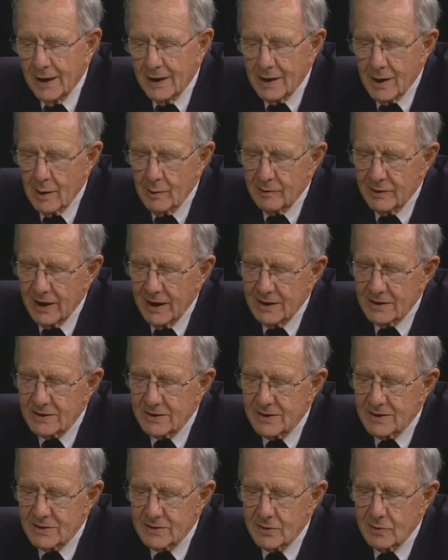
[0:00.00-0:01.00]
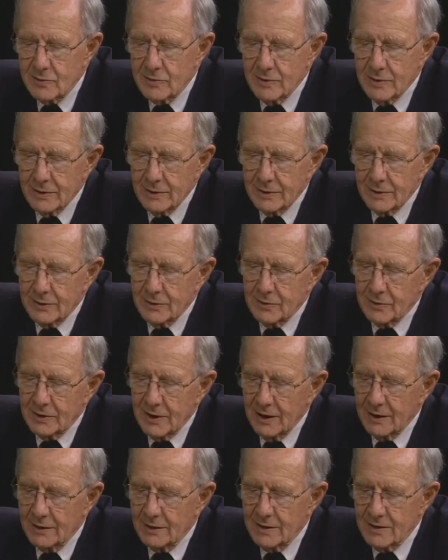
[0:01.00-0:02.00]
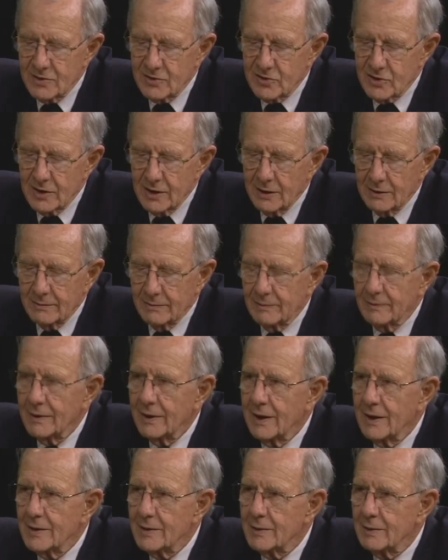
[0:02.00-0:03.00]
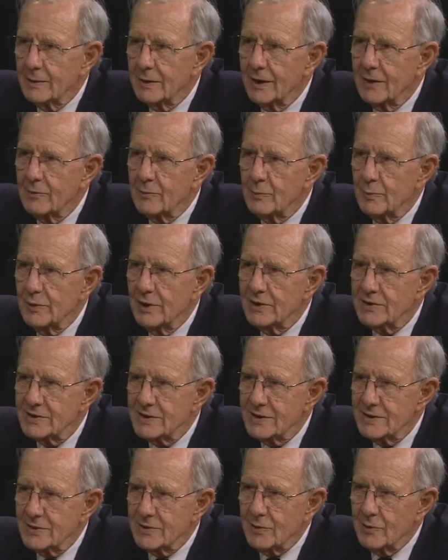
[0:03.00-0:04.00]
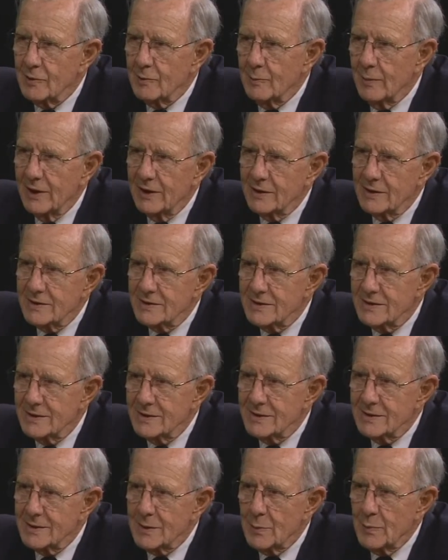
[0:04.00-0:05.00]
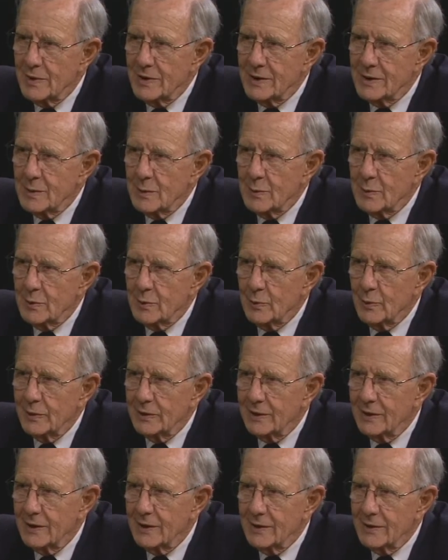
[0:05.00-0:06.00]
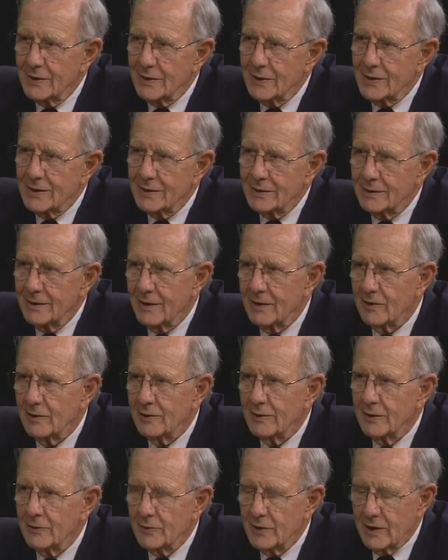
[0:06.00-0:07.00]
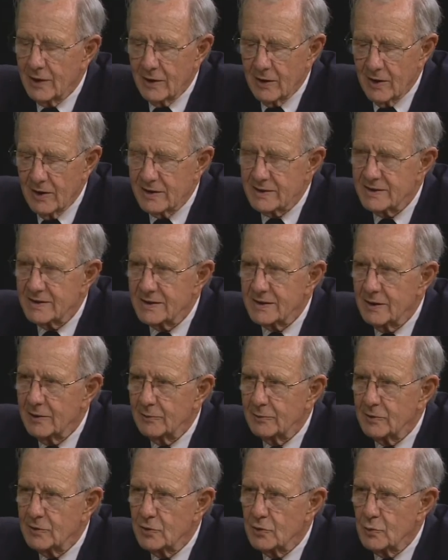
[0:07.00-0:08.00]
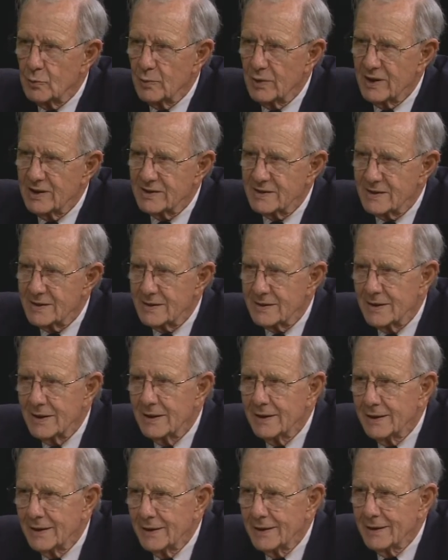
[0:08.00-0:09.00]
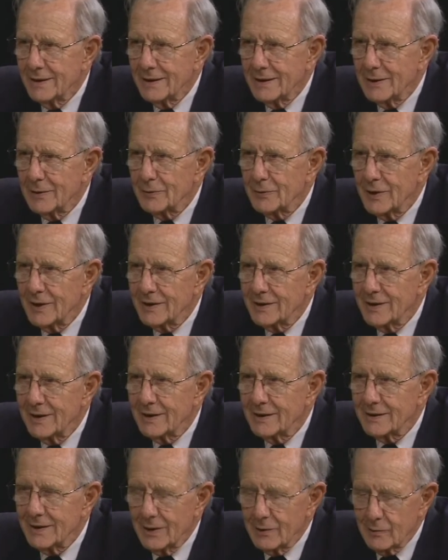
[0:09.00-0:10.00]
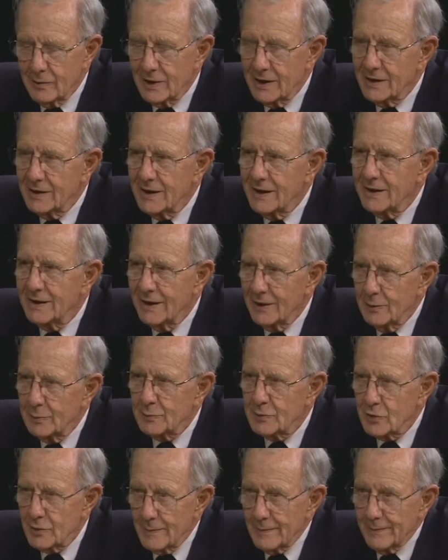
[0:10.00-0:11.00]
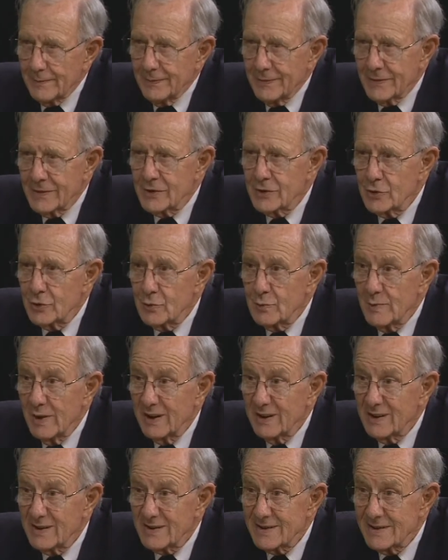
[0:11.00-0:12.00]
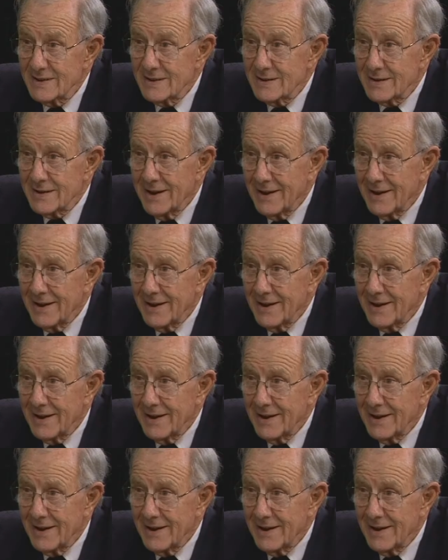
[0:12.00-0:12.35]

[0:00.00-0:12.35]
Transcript: And I would ask the student to take this sheet and give pluses or minuses depending on what they think they're. If they're hot stuff, two pluses. Mm-hmm. If they think they really need help, t two minuses,